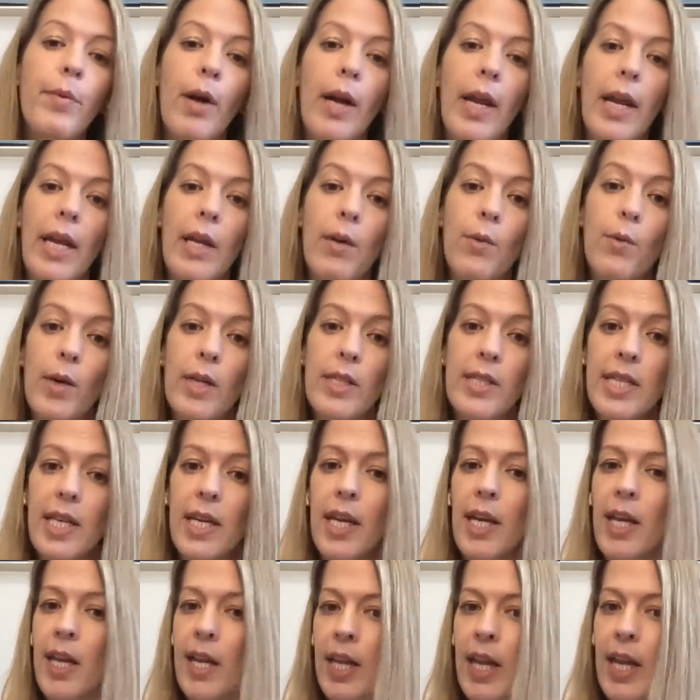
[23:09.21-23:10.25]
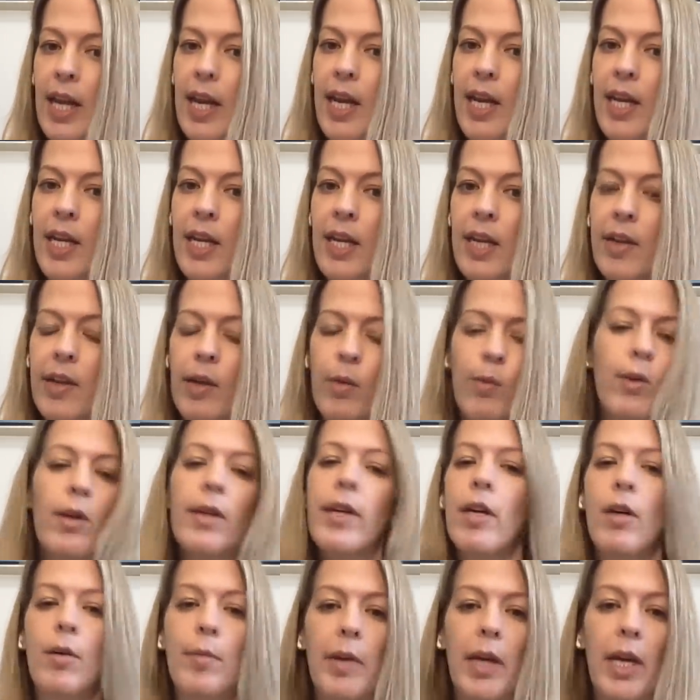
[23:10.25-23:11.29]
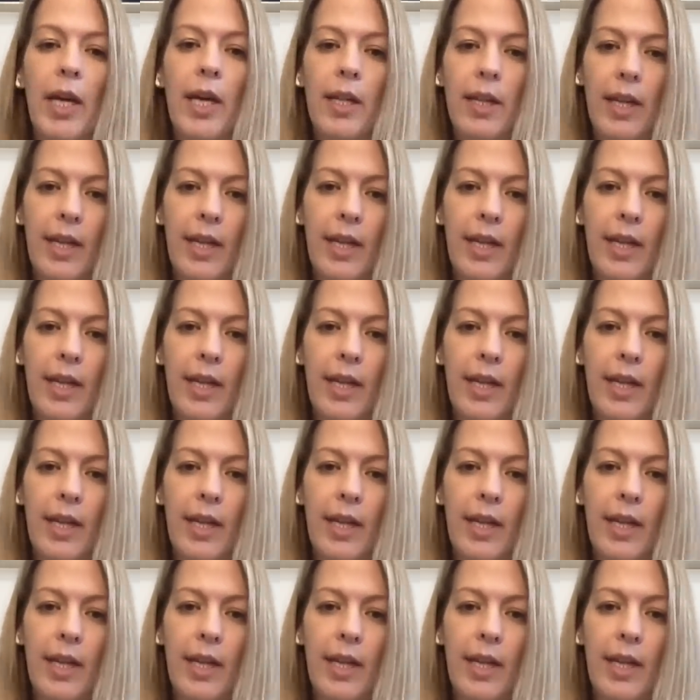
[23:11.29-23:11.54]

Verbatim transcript: brain was healing, it will kill me.